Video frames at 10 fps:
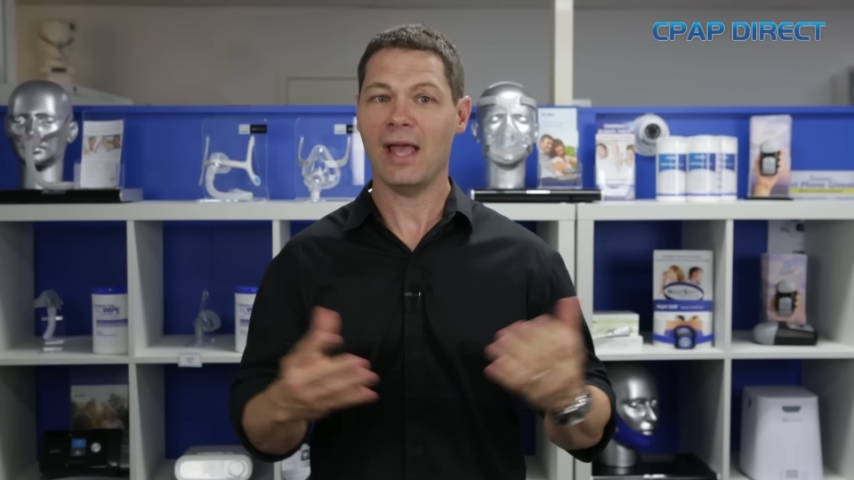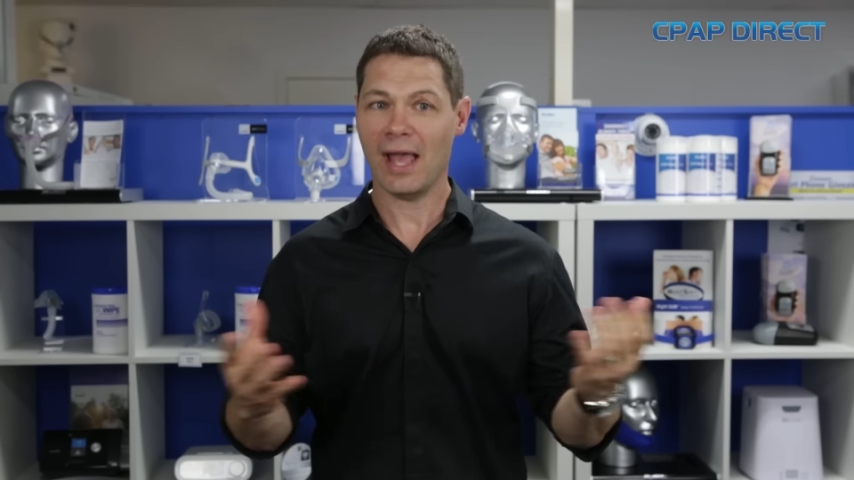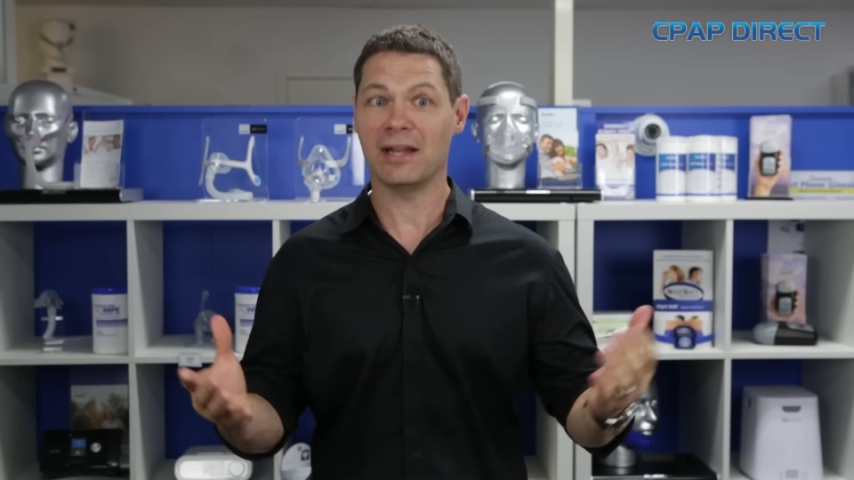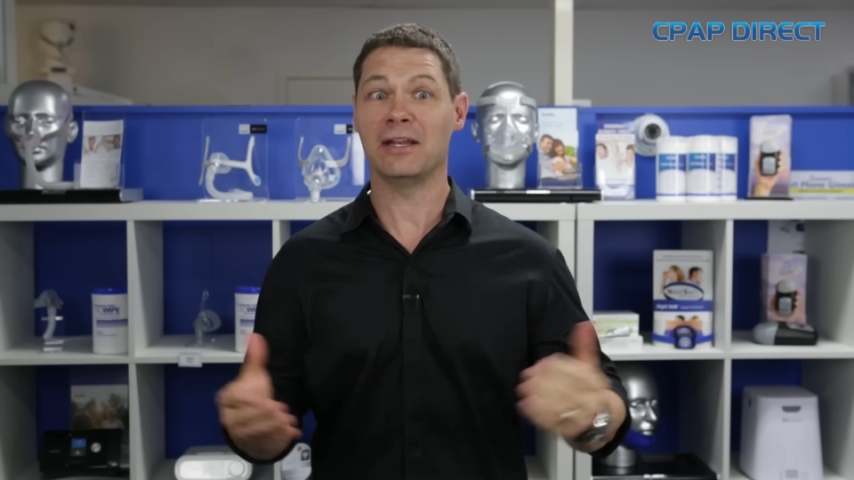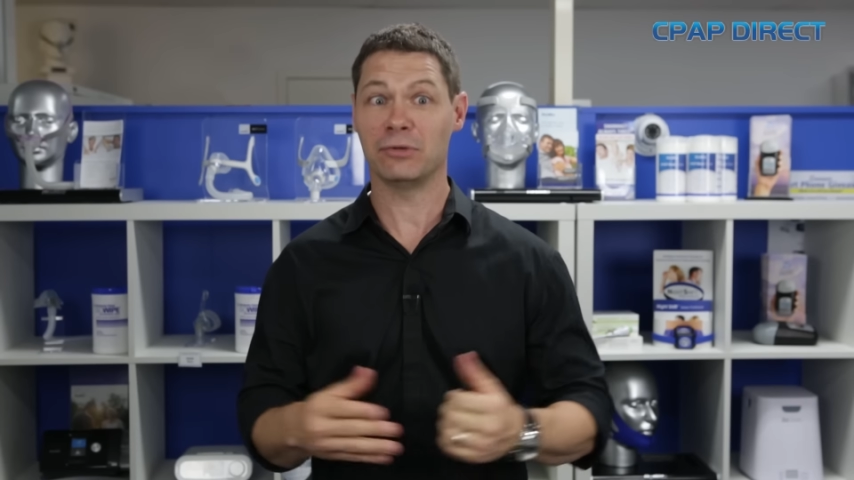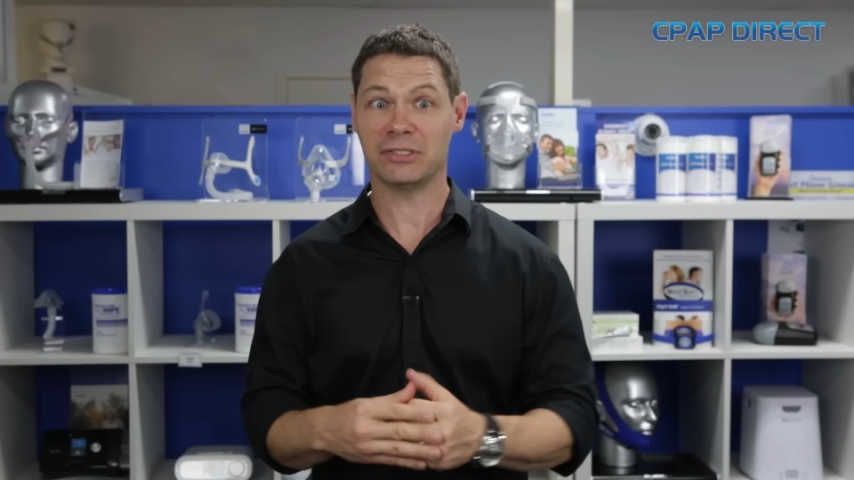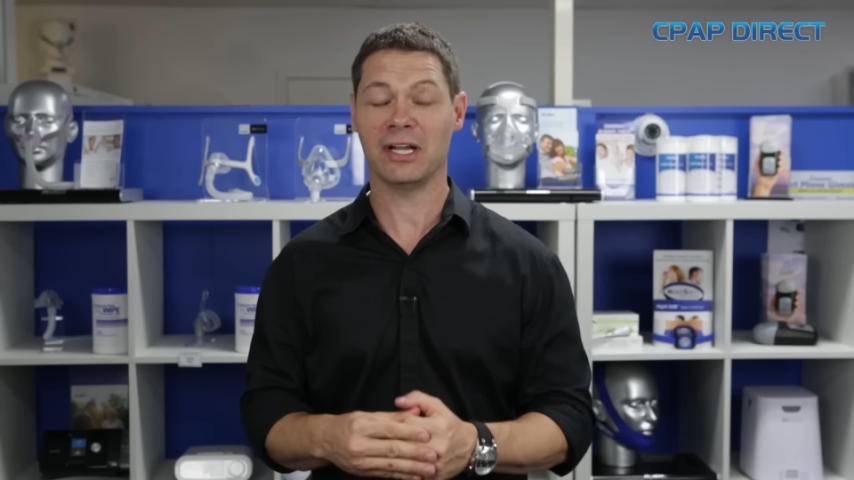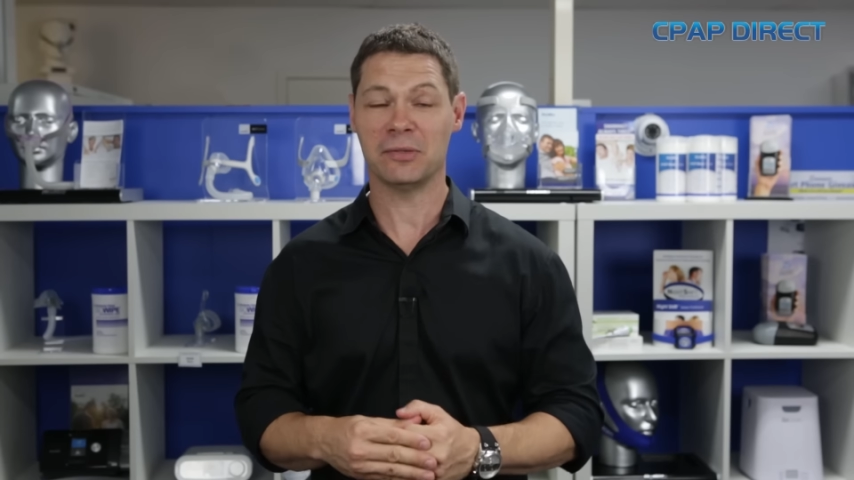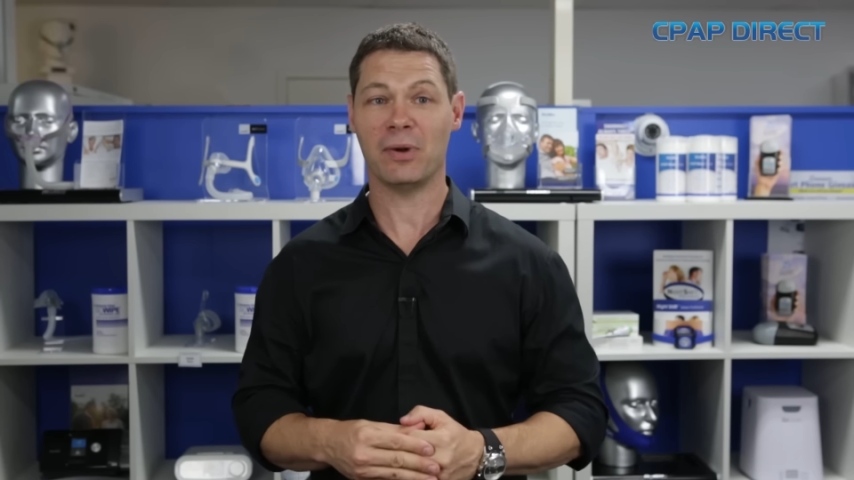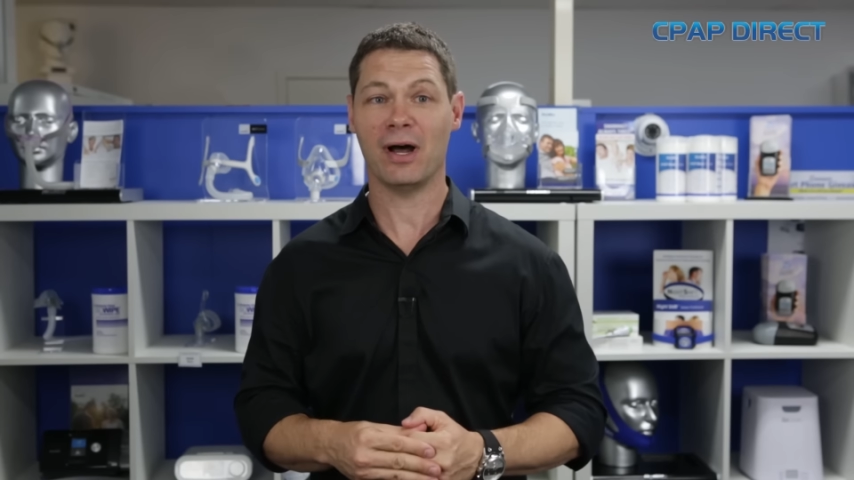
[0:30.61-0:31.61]
and an
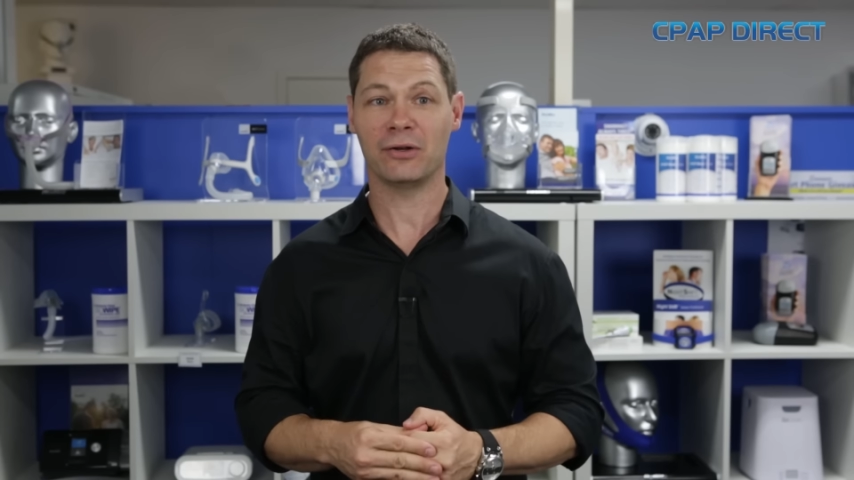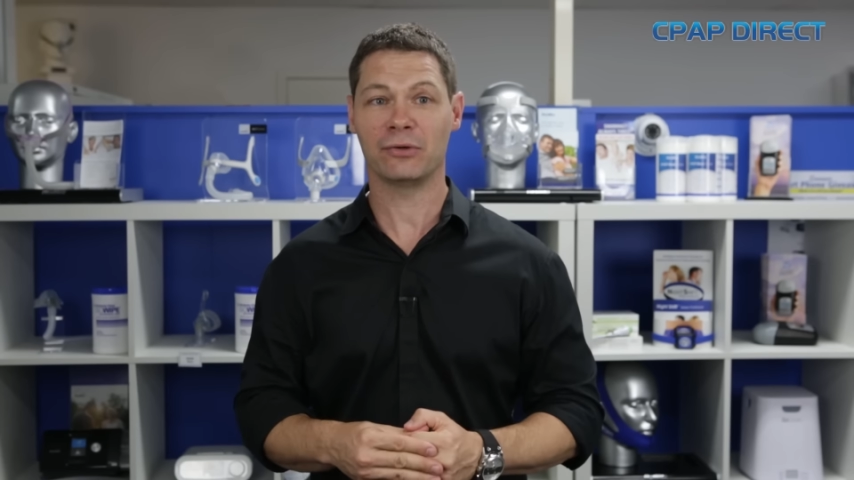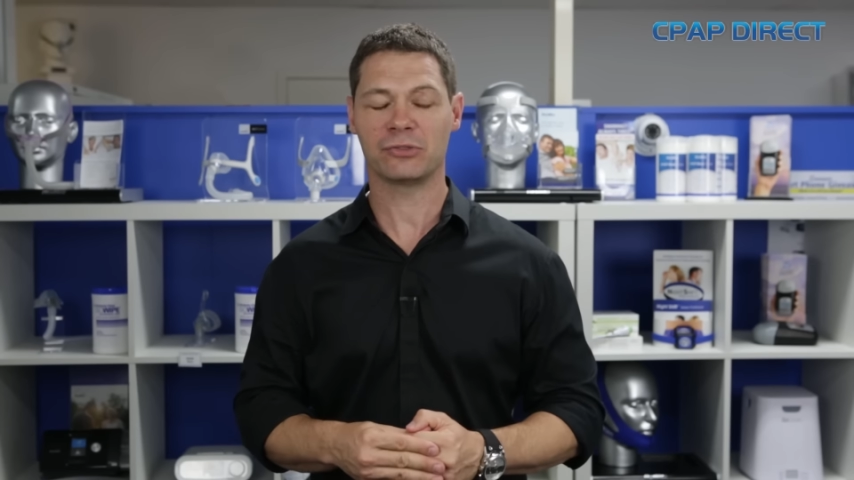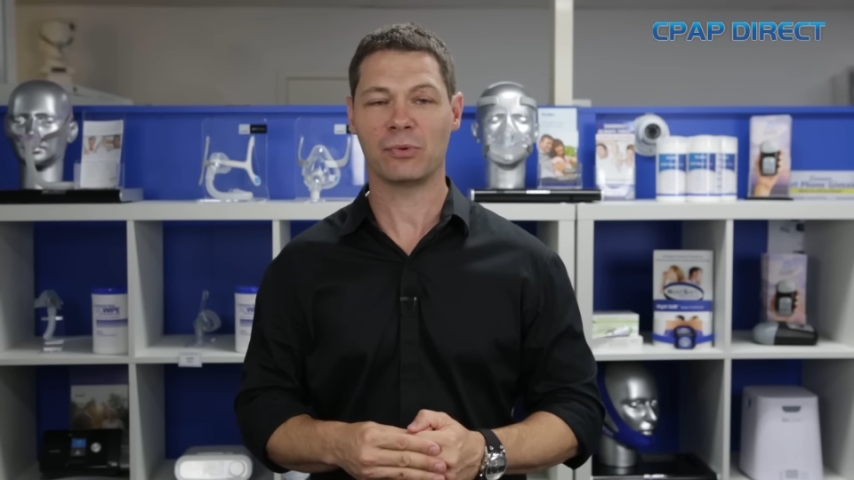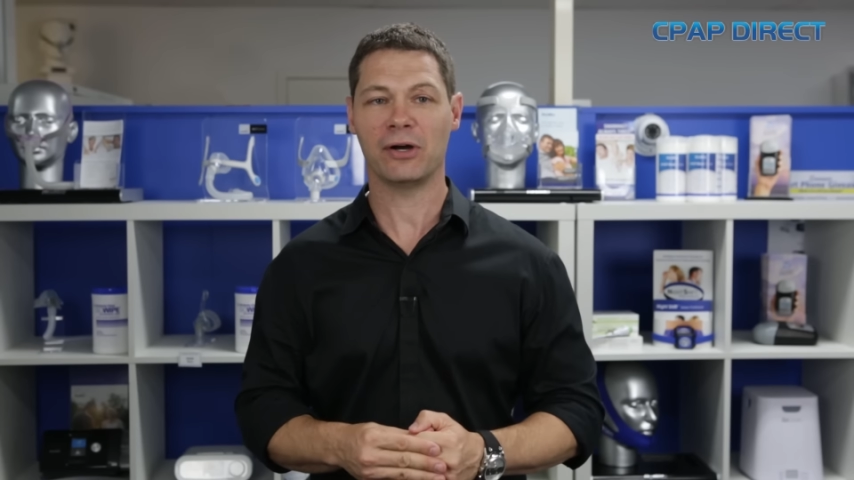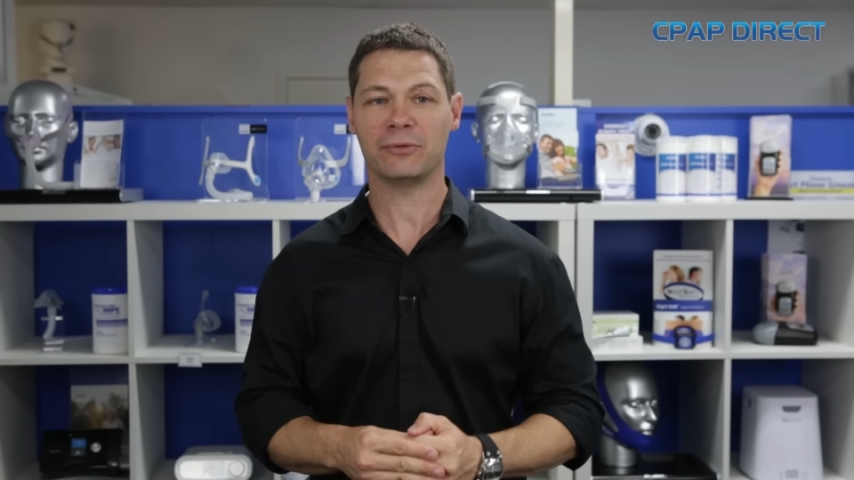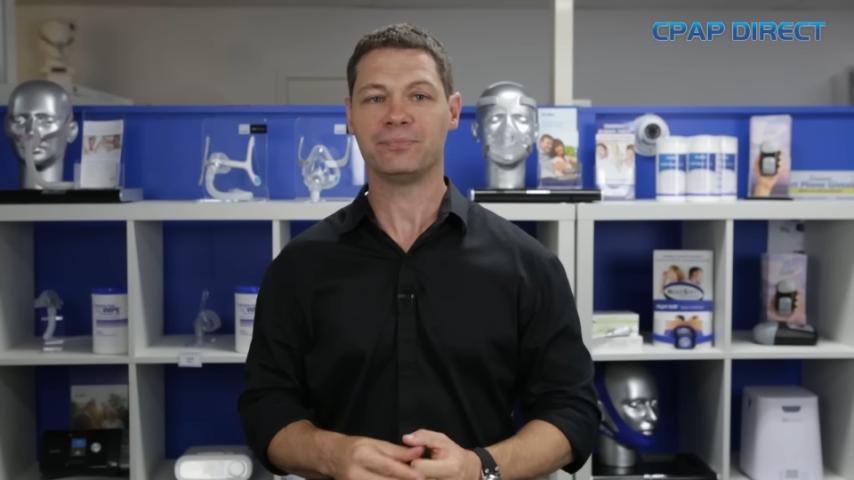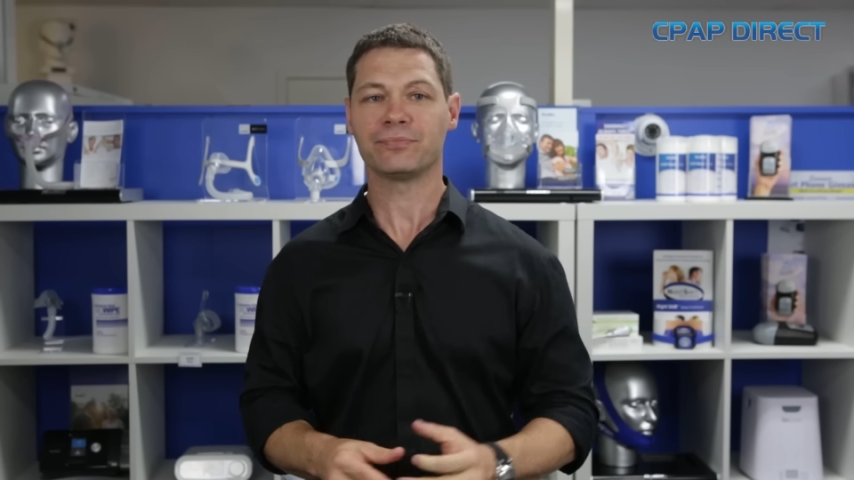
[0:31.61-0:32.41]
irritated partner as well.